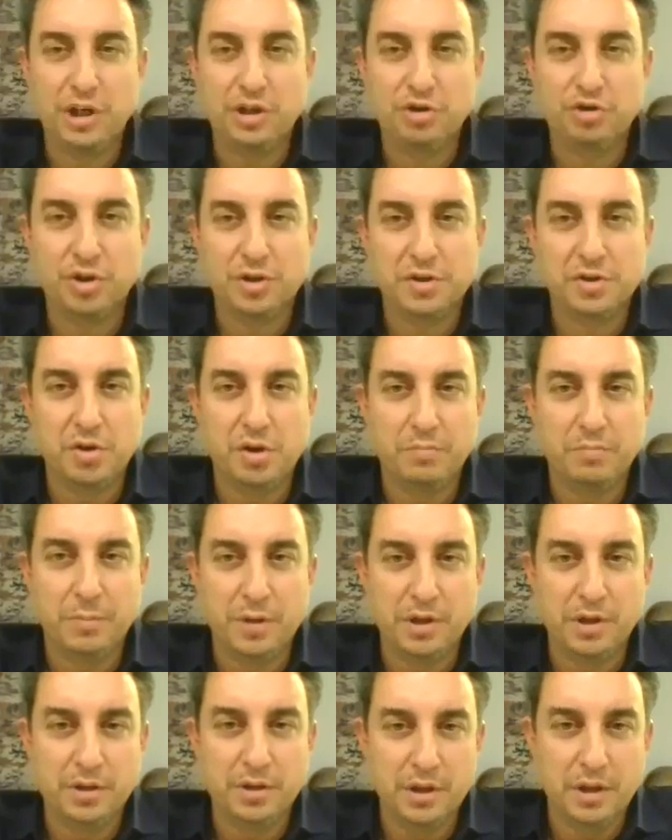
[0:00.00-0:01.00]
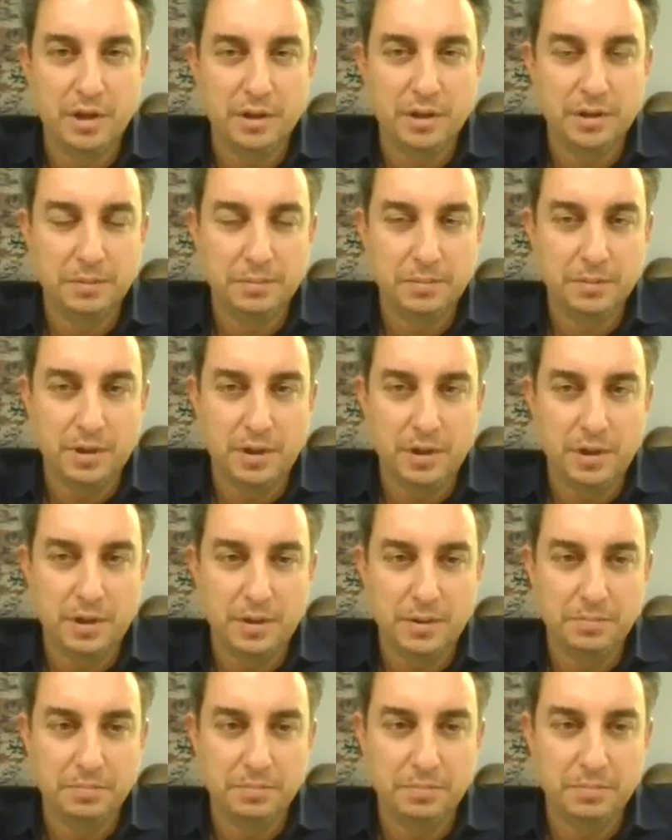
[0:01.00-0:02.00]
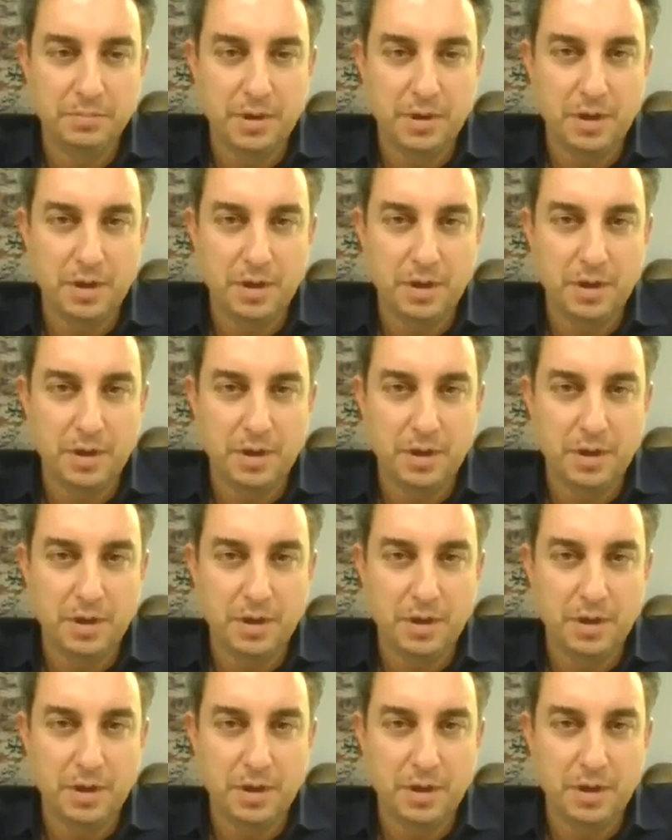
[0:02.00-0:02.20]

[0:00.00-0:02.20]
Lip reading: changes on Monday, I